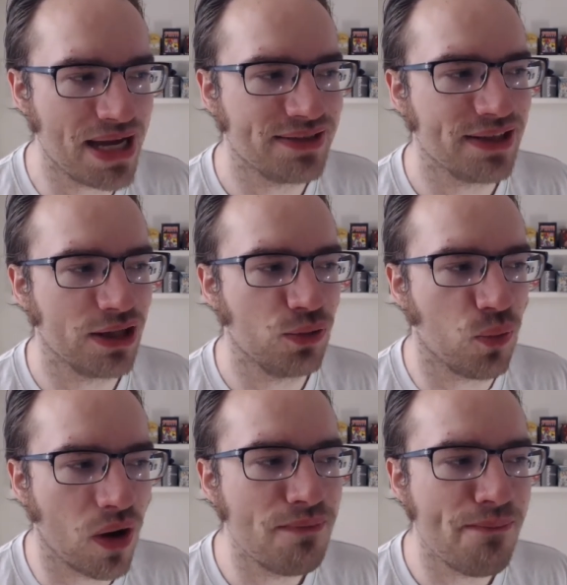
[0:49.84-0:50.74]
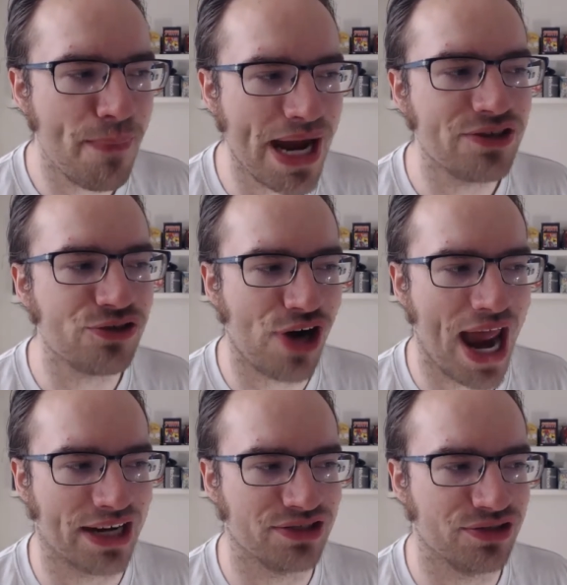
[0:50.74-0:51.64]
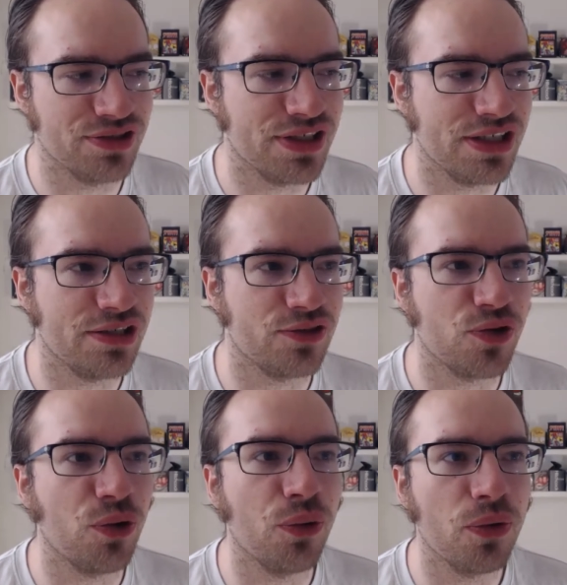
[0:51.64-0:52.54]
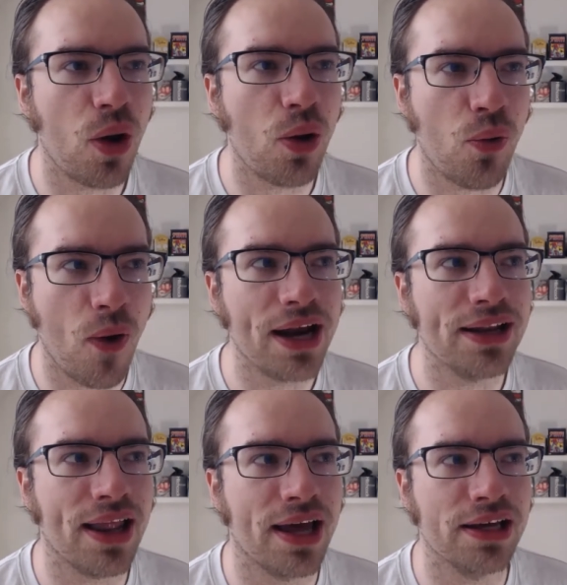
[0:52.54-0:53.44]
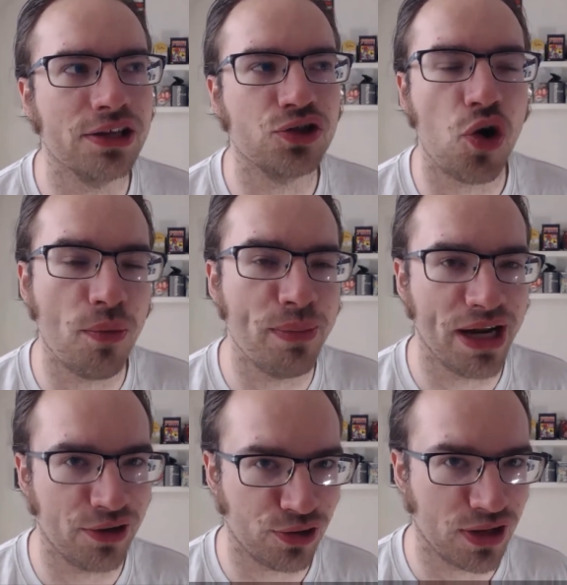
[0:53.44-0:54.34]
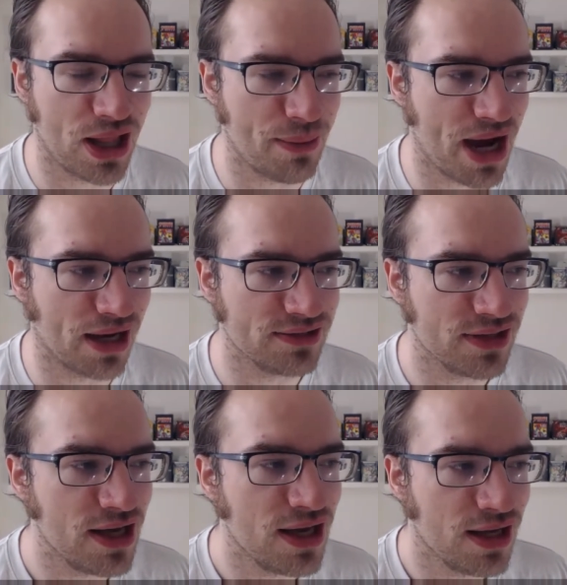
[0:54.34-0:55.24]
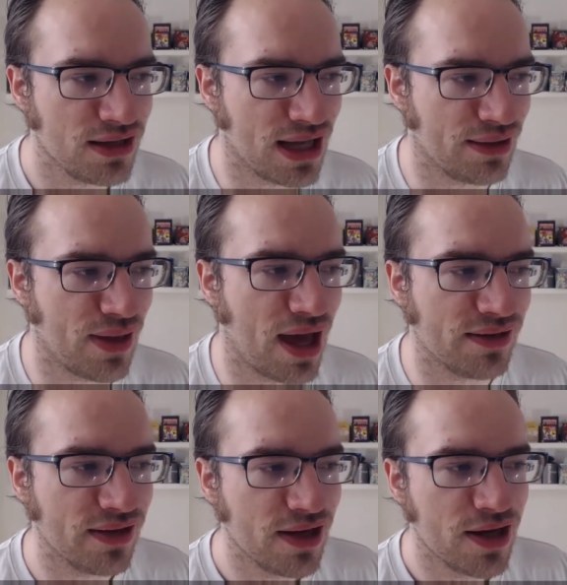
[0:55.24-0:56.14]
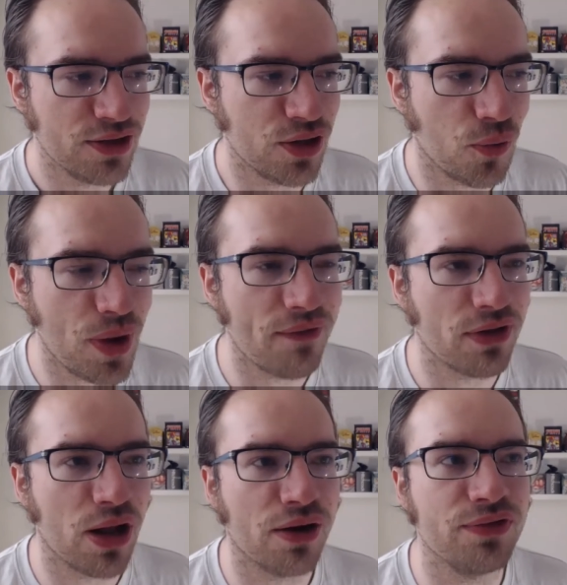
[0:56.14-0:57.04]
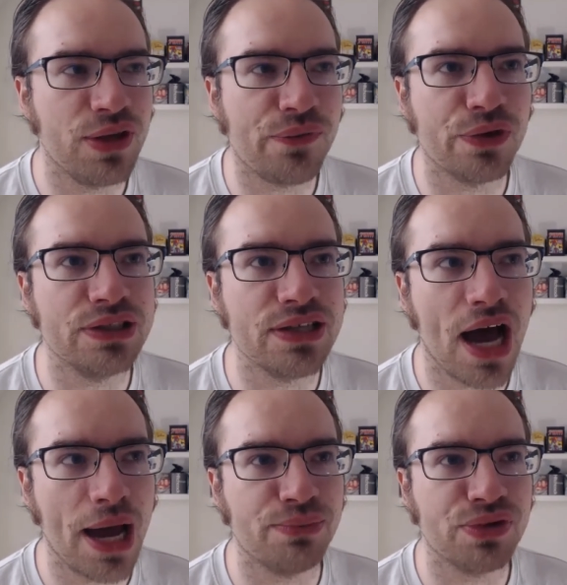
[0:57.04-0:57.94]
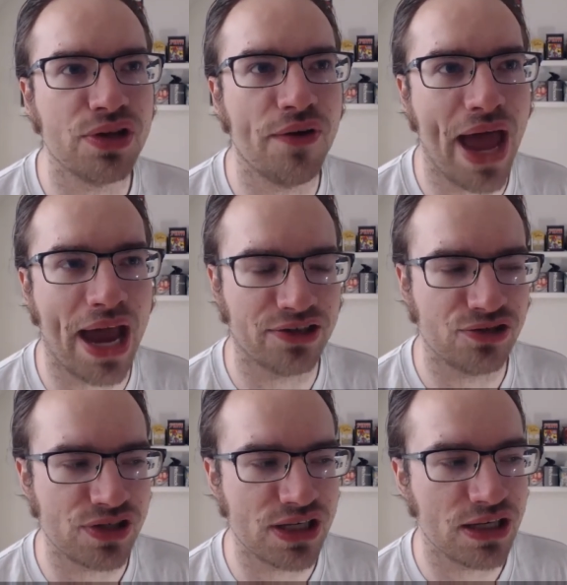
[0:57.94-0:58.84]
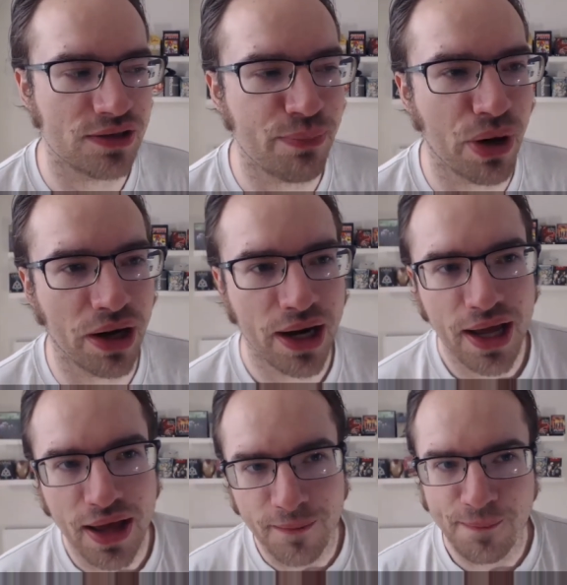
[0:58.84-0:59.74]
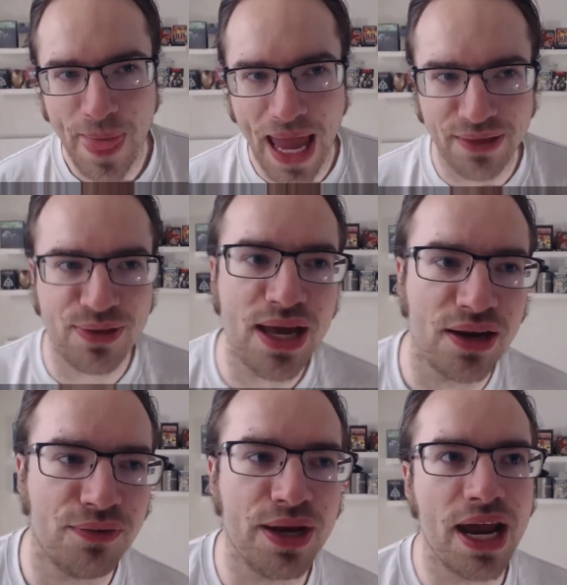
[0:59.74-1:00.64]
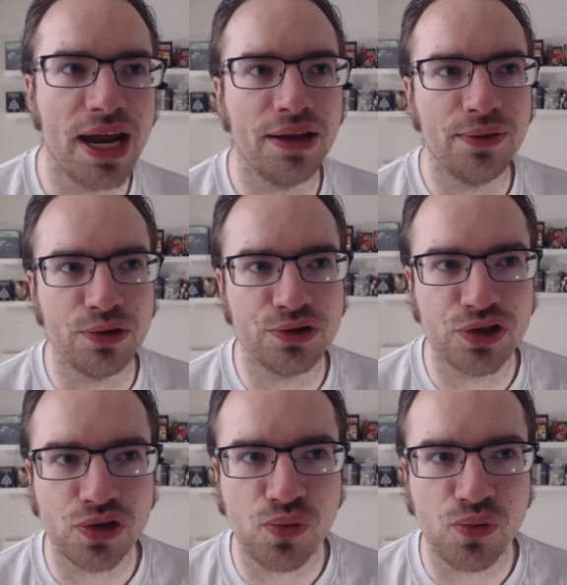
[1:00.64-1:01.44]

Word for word: basically one major action scene, so quite like a Terminator climax like that. You know, we have a lot of different types of action scenes, but at the end of the day, there's